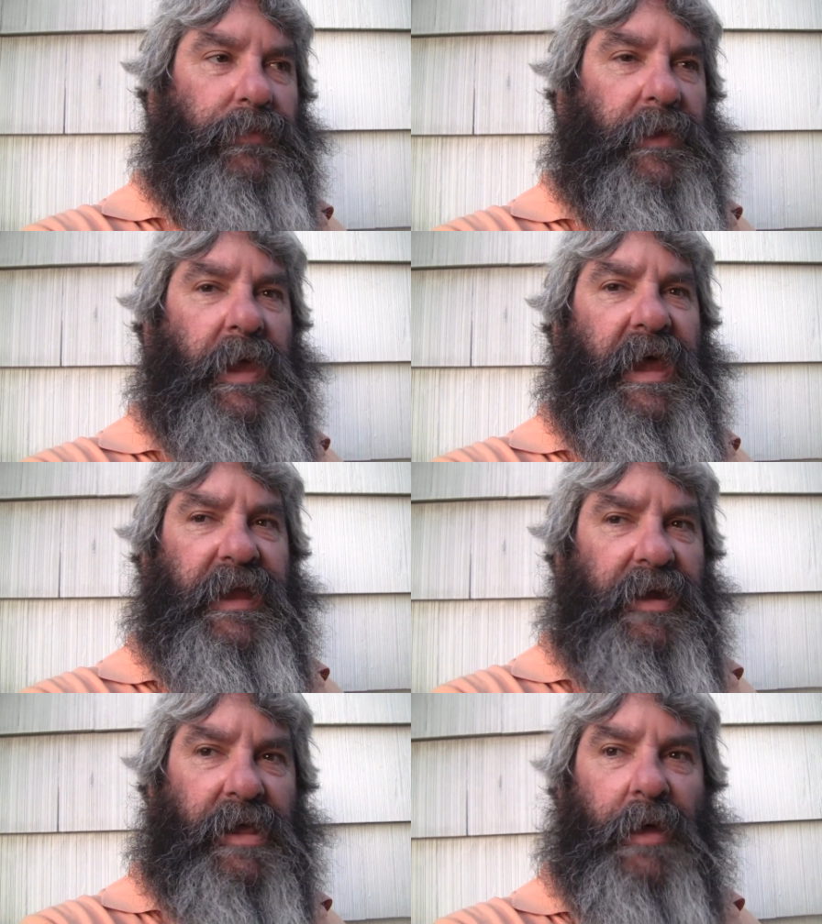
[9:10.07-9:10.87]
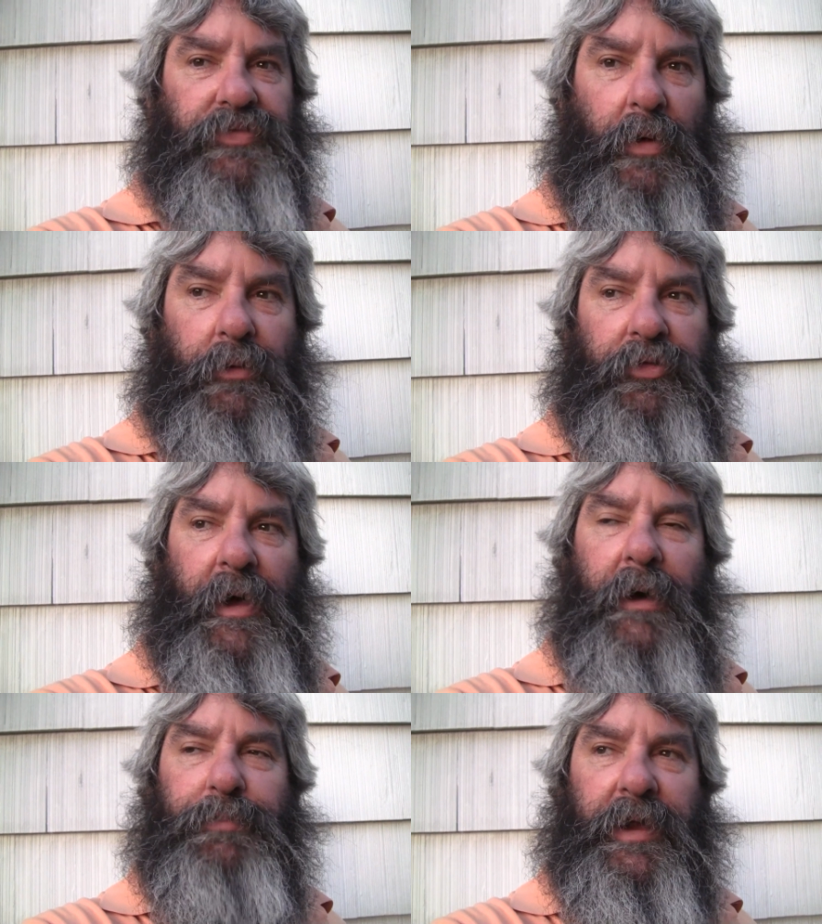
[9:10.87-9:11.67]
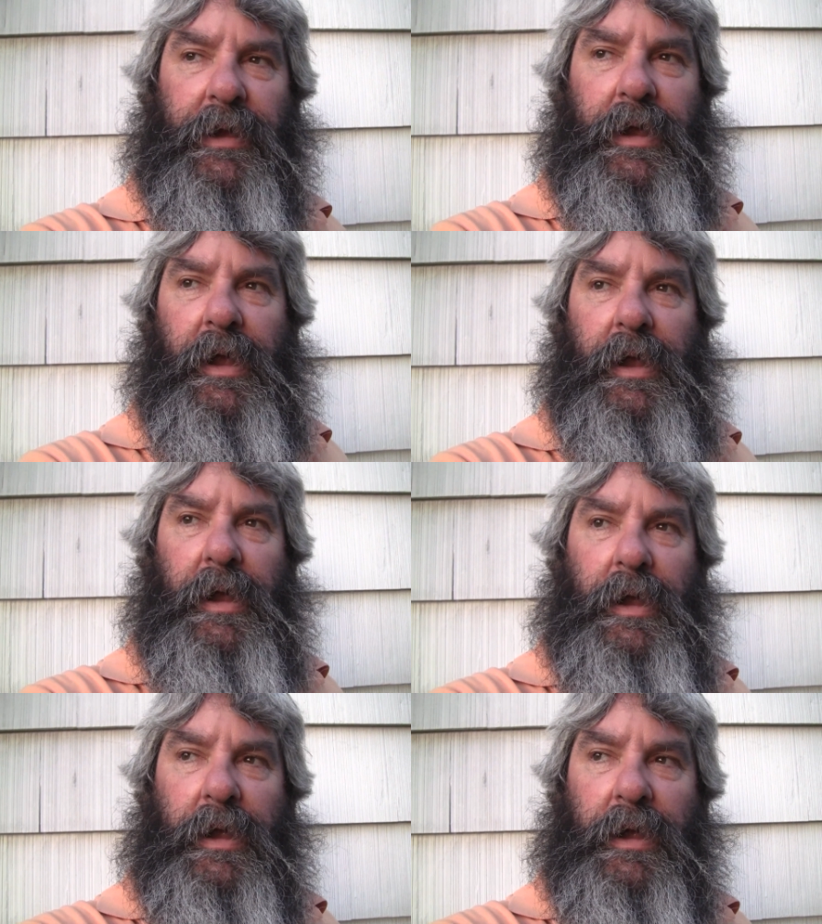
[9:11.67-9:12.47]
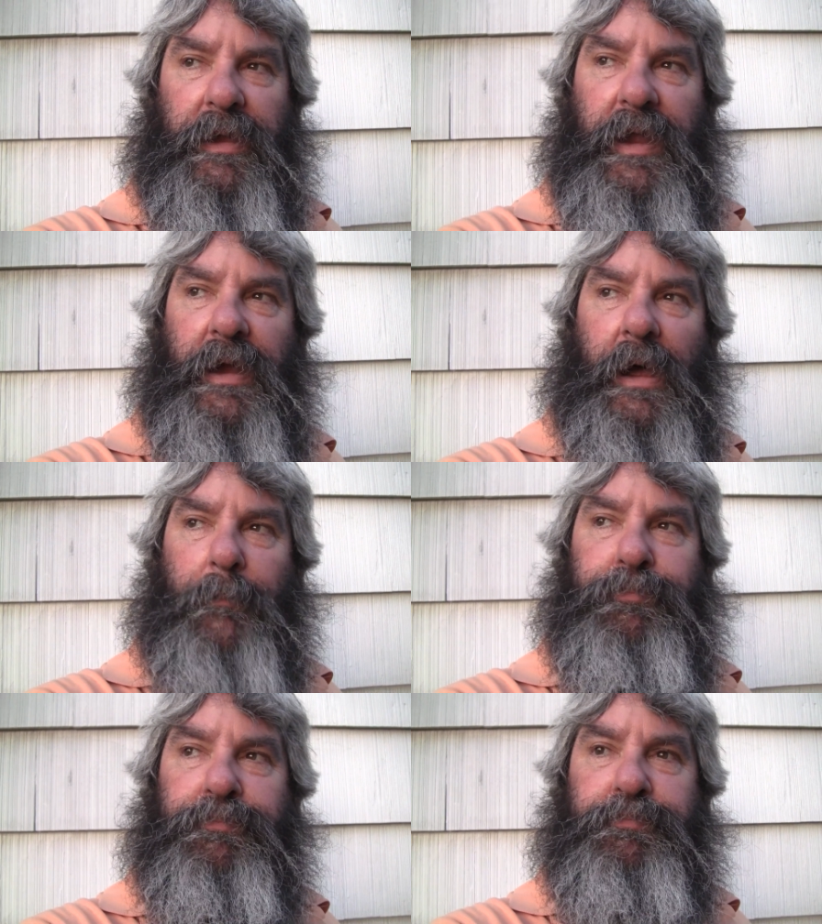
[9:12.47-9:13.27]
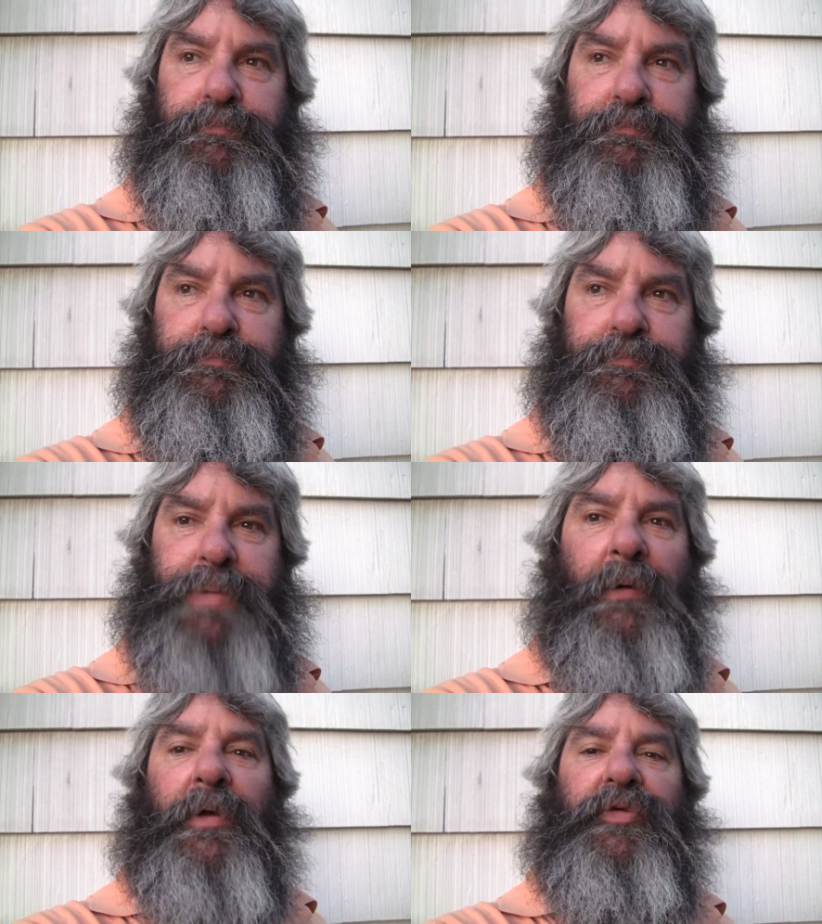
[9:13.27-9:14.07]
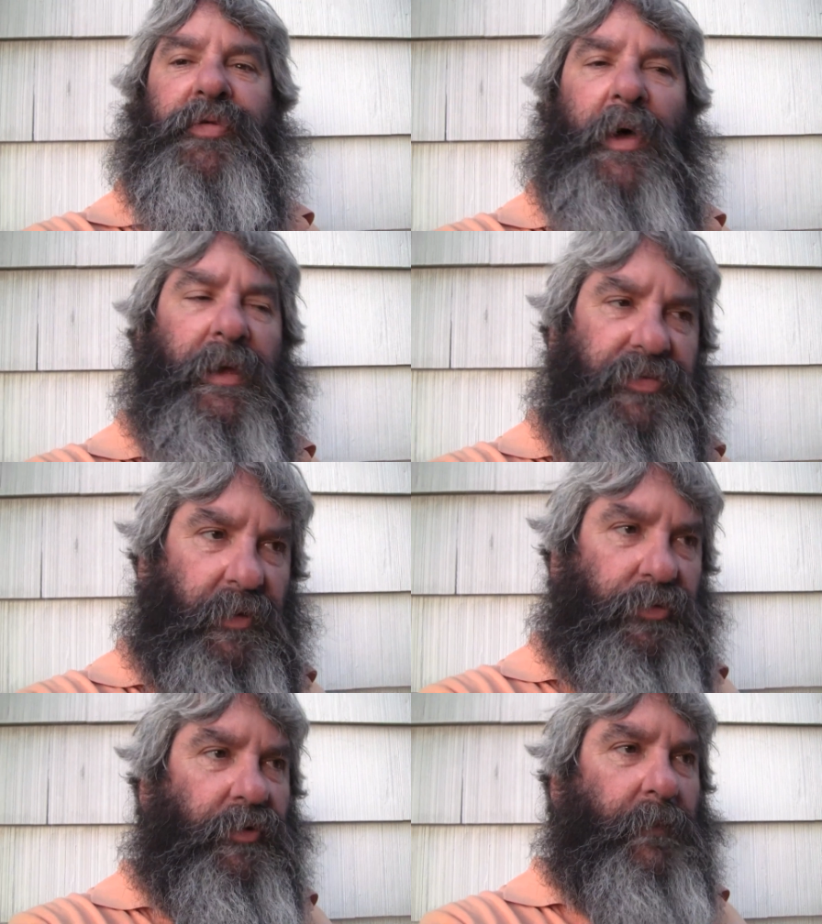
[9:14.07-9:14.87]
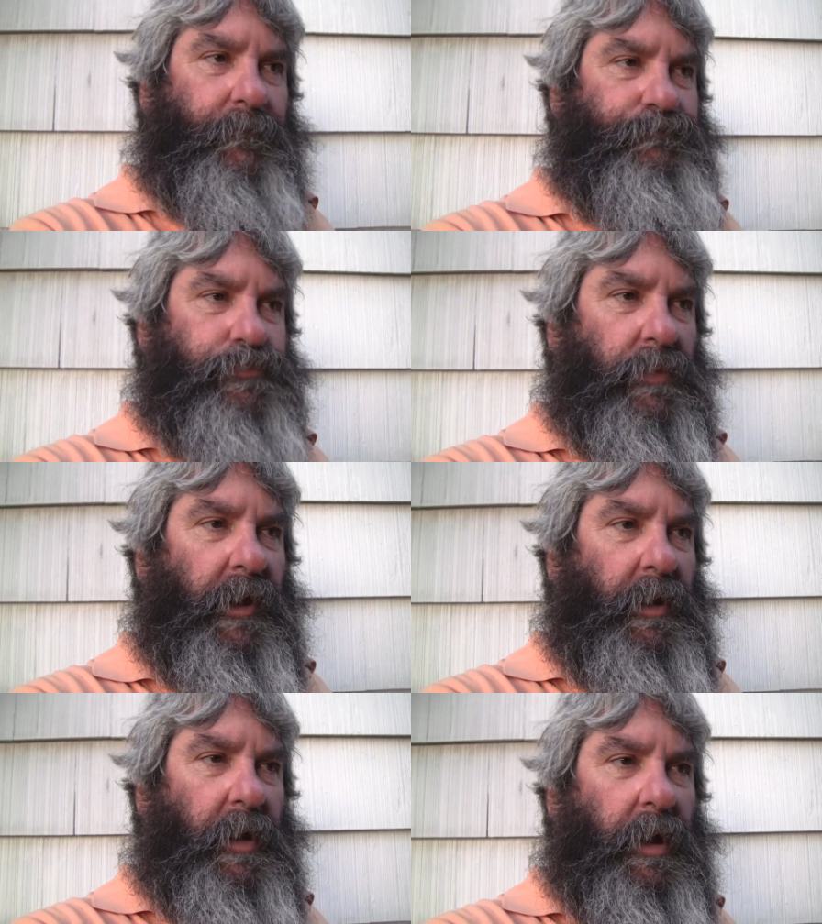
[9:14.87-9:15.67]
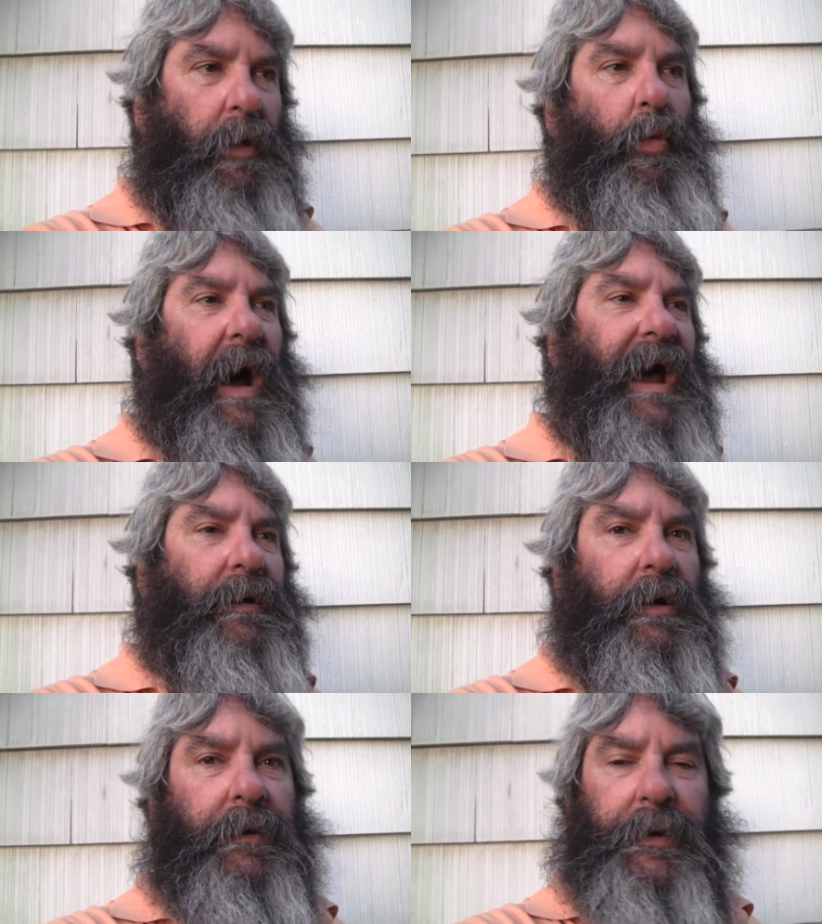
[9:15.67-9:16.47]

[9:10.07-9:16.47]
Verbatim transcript: I had to cut those up. And, and then a Polish sausage and water.